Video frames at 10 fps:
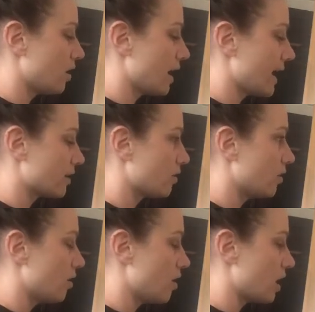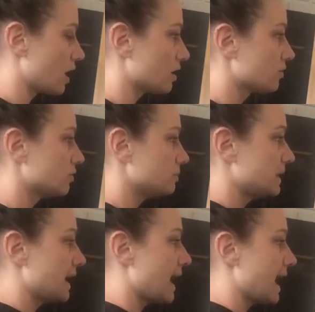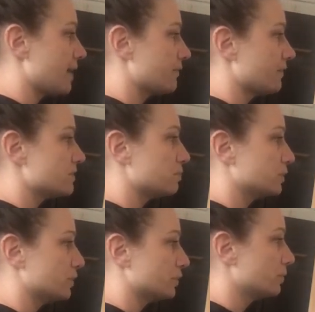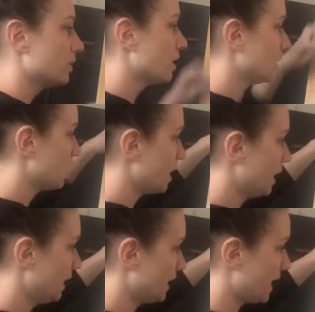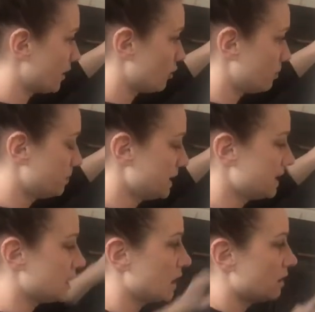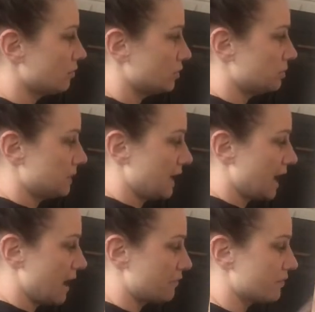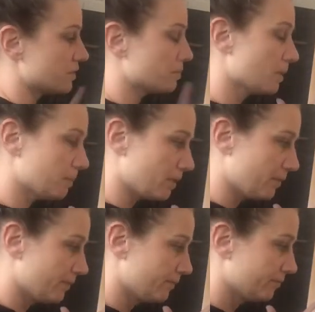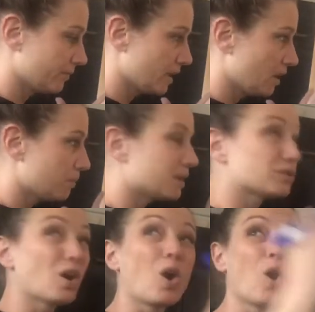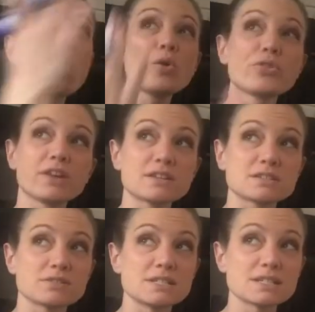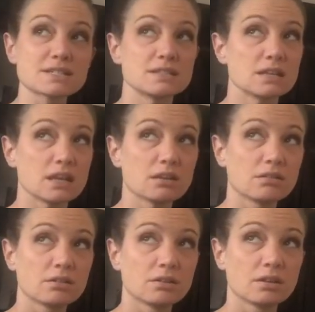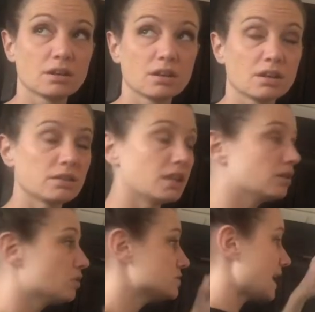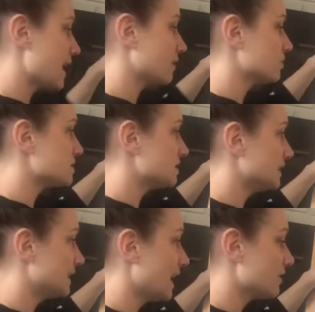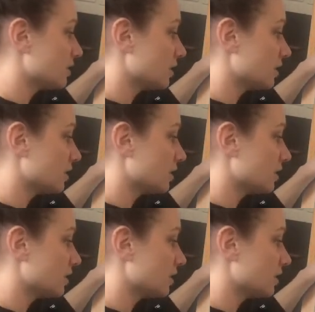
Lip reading: angle R would be half of the blue, and angle P would be half of the purple. But if the whole thing is 360, then those angles together